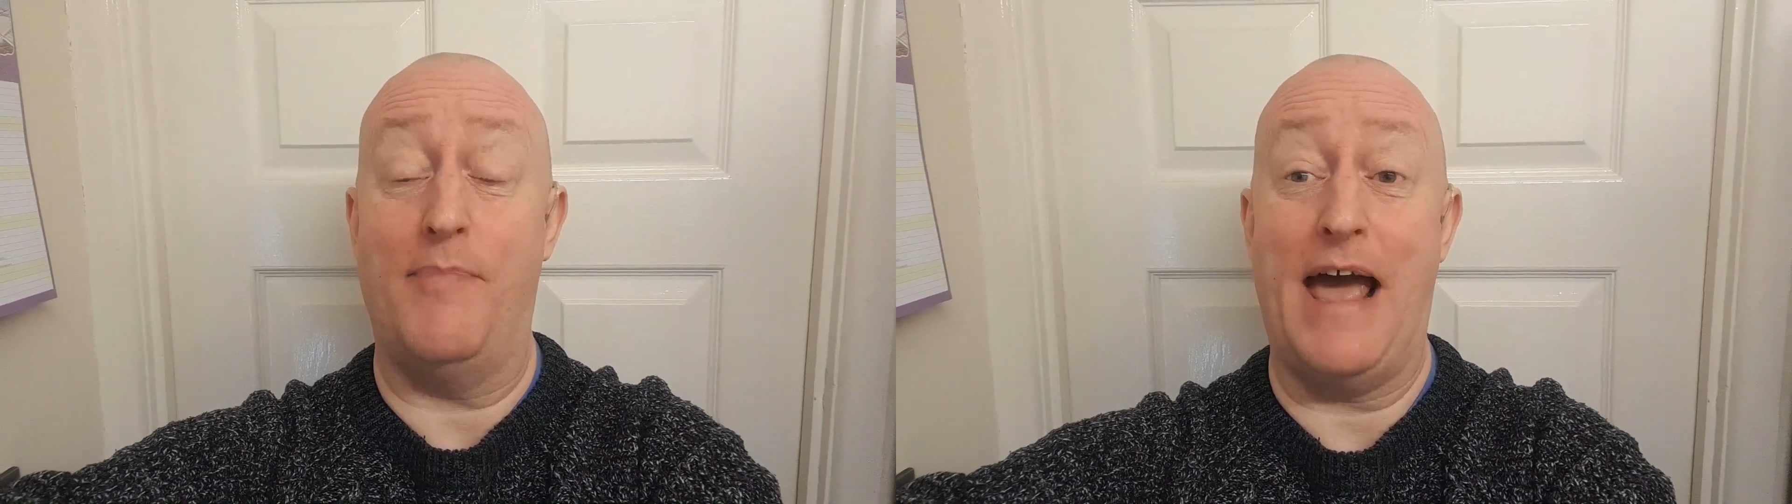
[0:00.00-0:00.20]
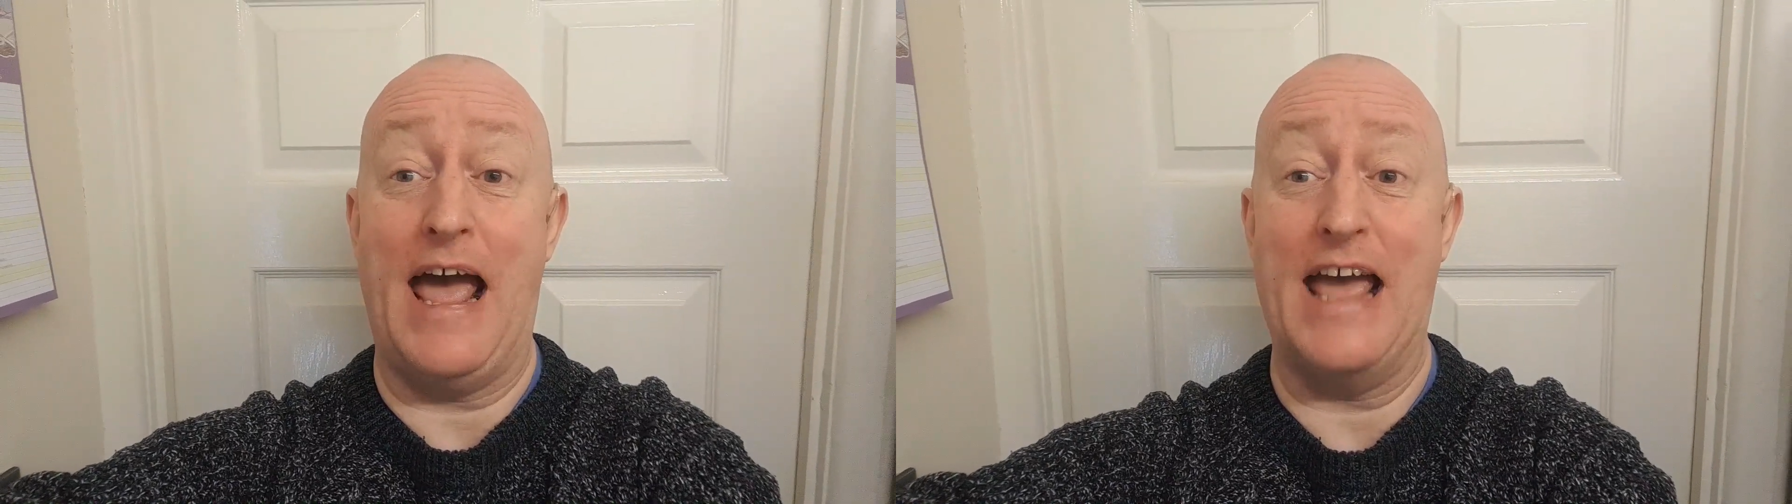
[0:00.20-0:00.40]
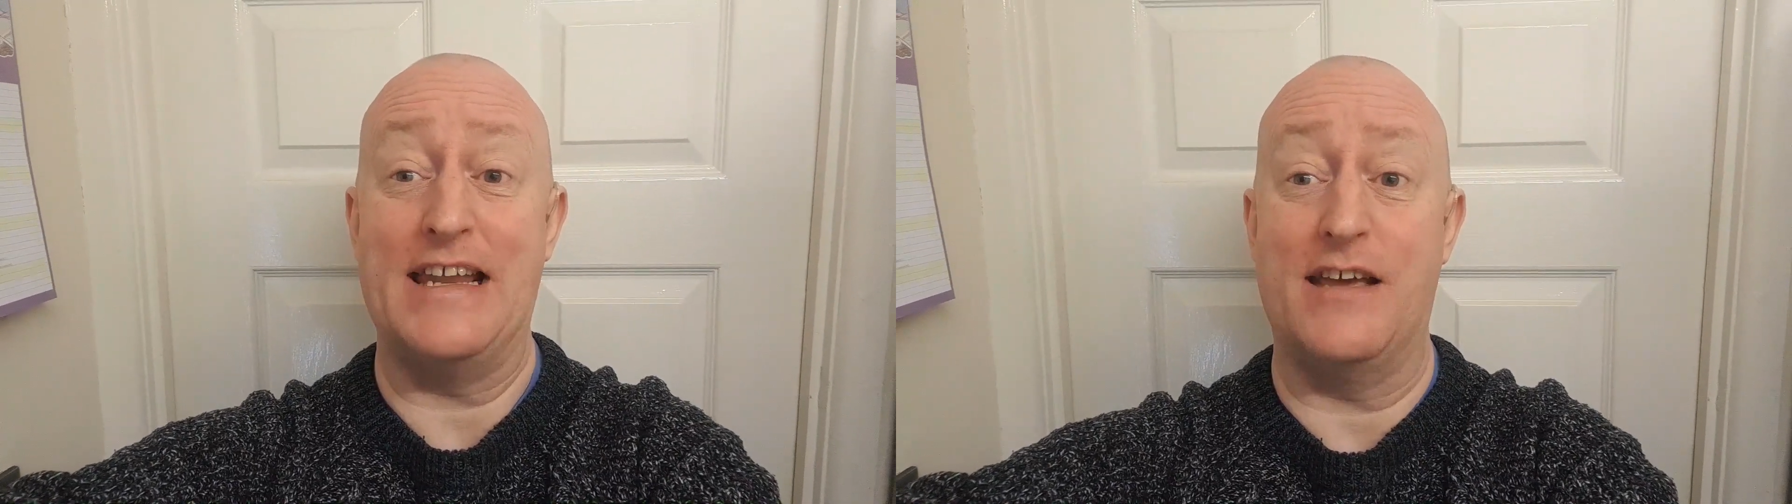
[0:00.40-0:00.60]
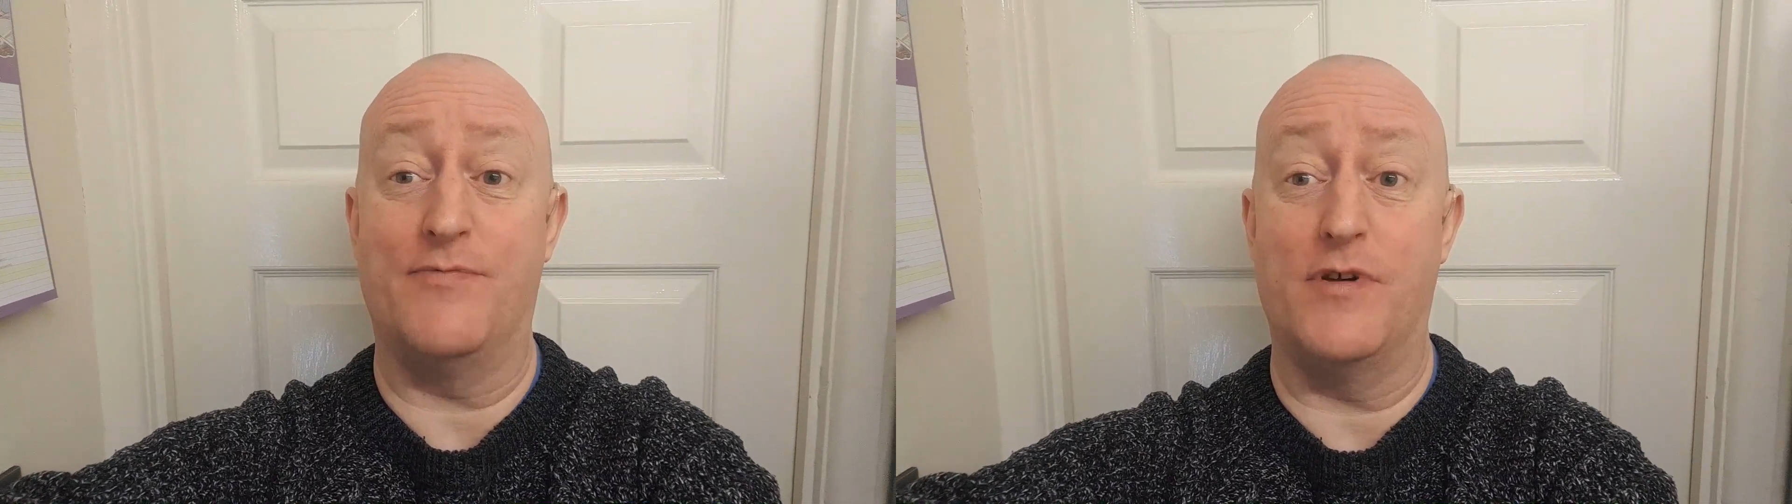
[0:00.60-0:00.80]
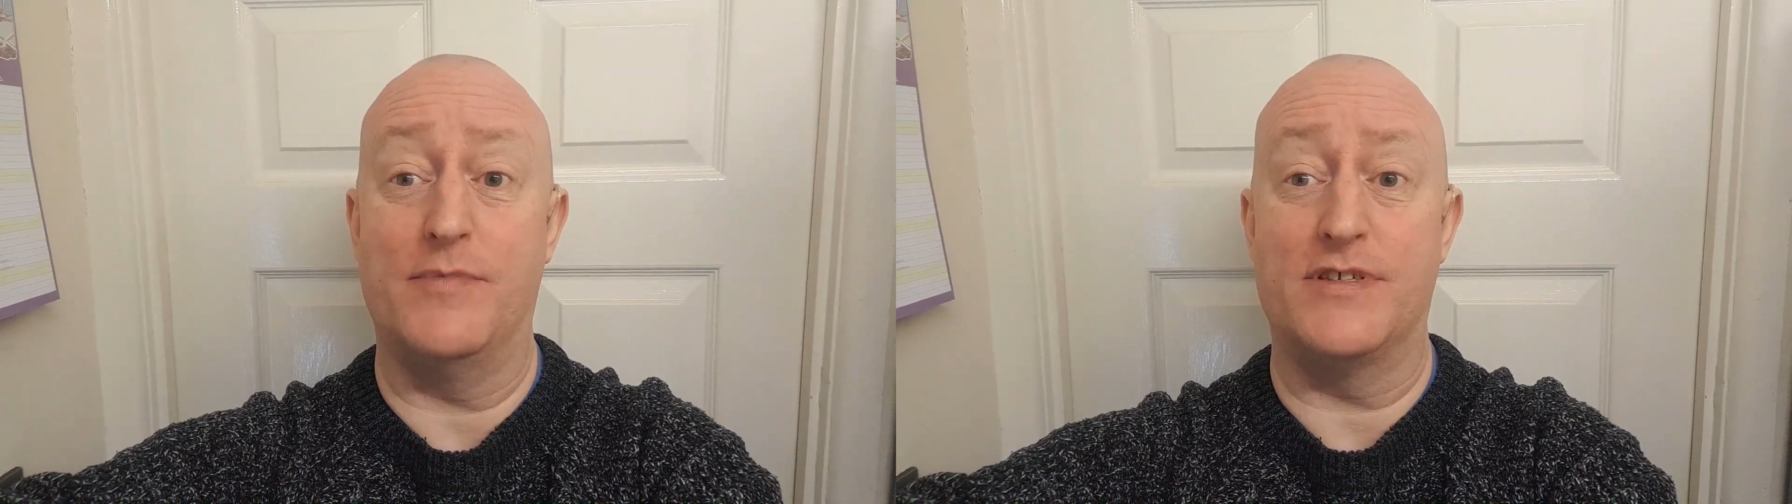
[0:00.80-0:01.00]
about any
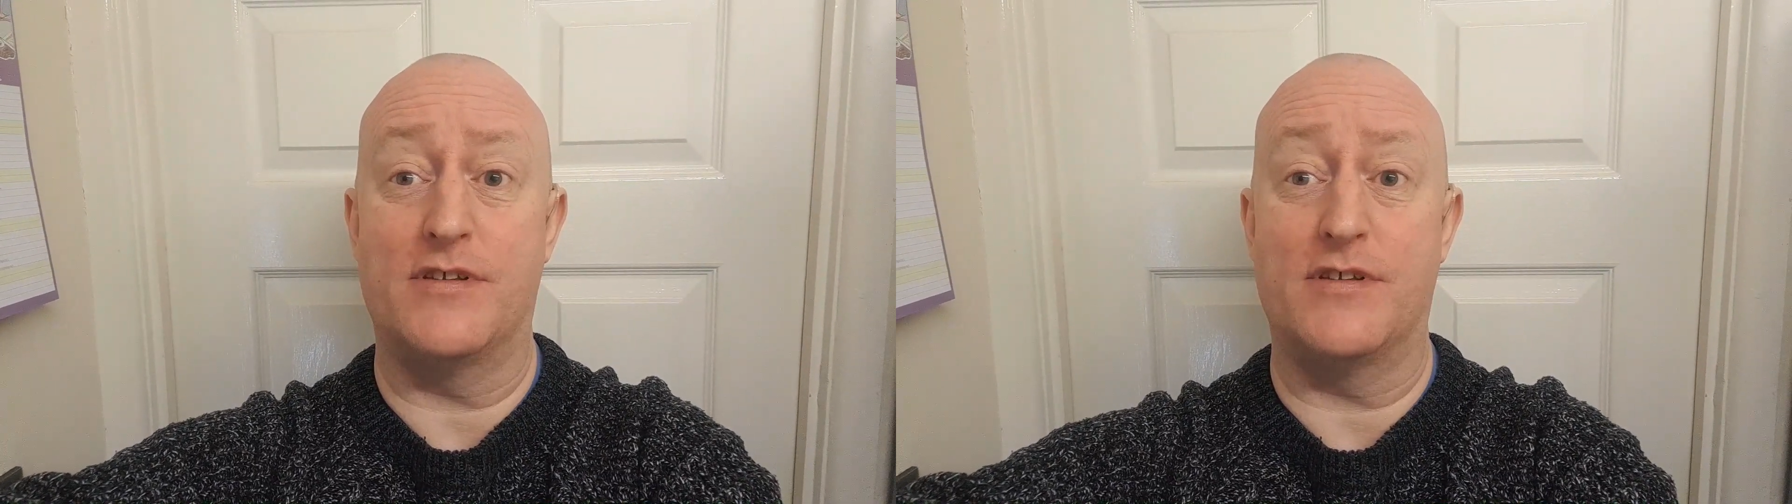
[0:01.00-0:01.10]
of them as